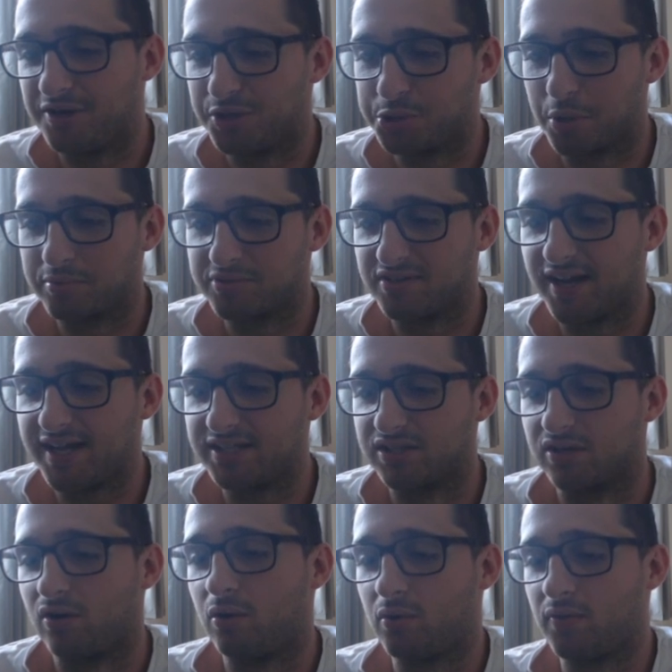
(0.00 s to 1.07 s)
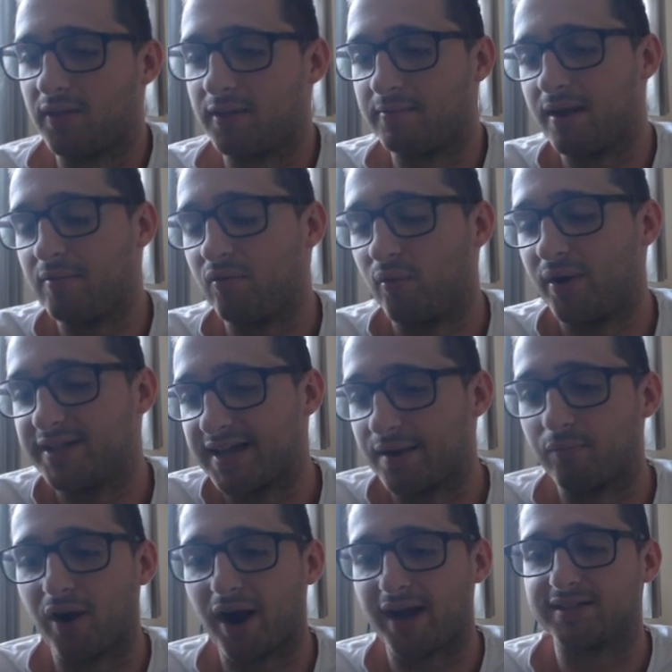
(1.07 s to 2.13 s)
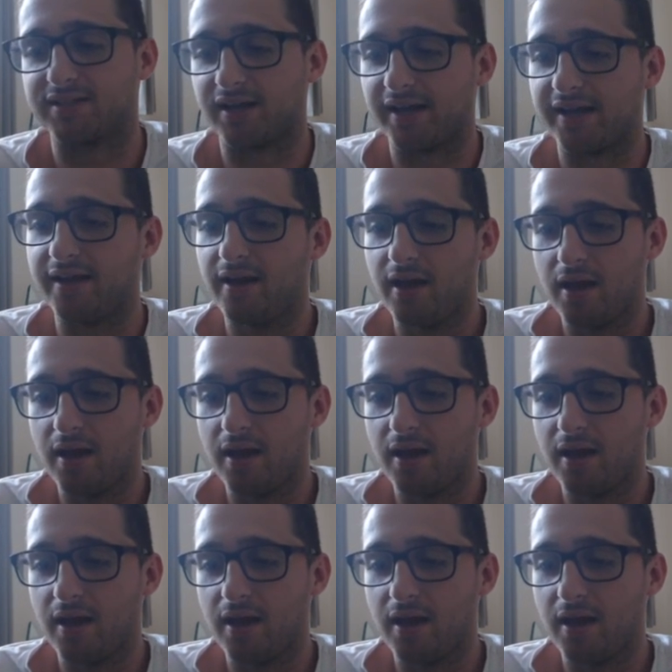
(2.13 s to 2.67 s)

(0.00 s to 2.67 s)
drop some nades long and then maybe retake brackets late.